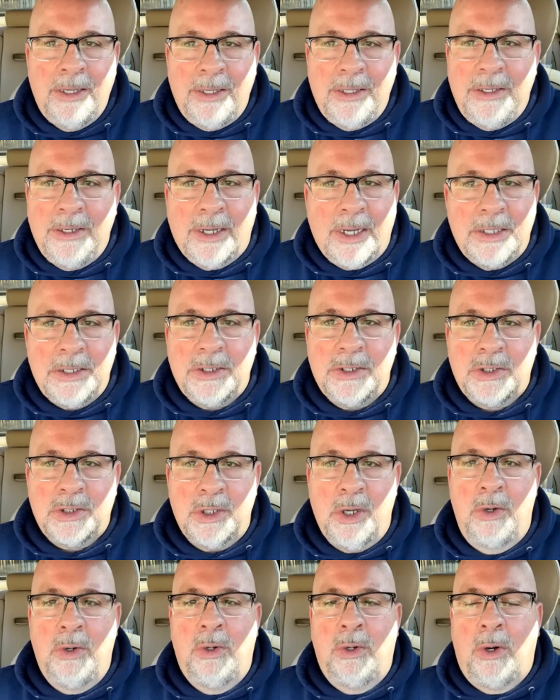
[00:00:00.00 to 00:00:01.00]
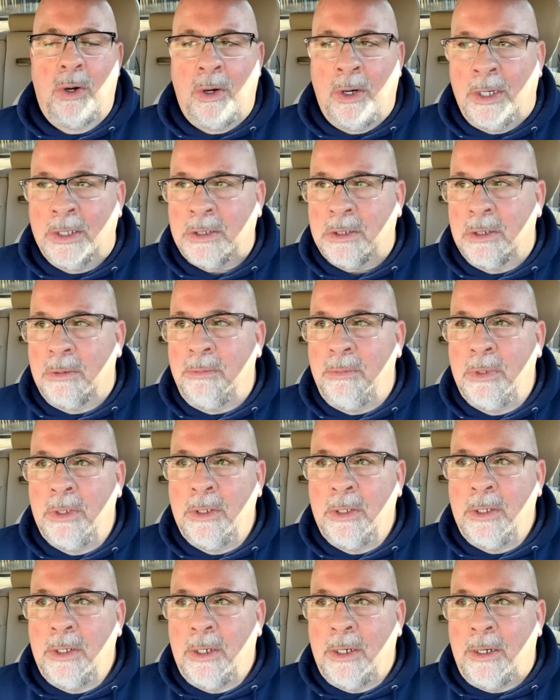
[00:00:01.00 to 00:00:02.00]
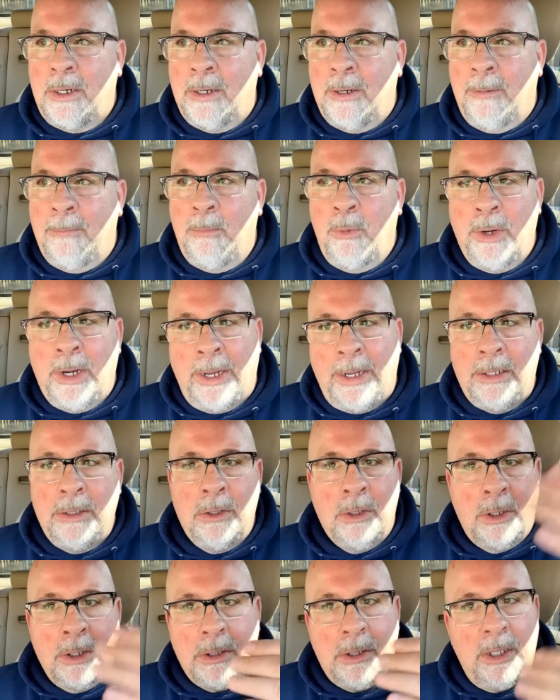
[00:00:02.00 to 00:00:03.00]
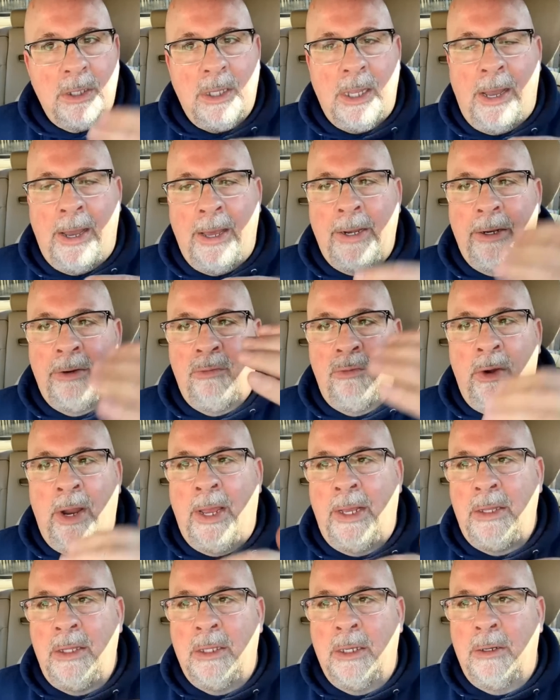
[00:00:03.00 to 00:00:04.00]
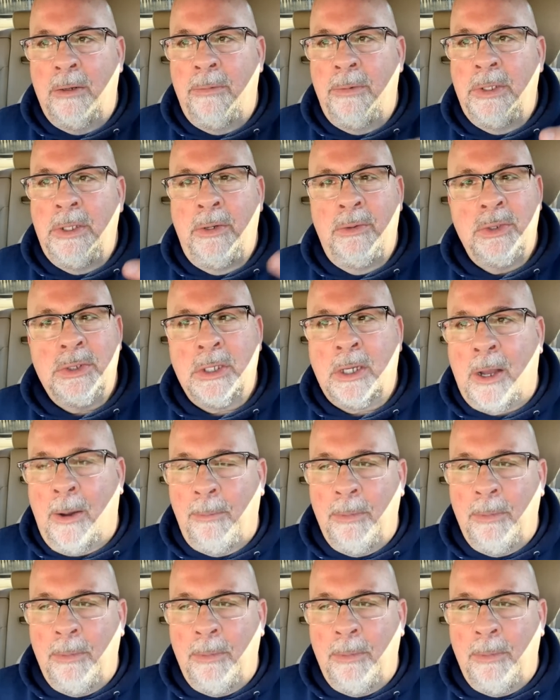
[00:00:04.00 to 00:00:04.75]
You guys are so awesome. When I looked at that and read them, and there was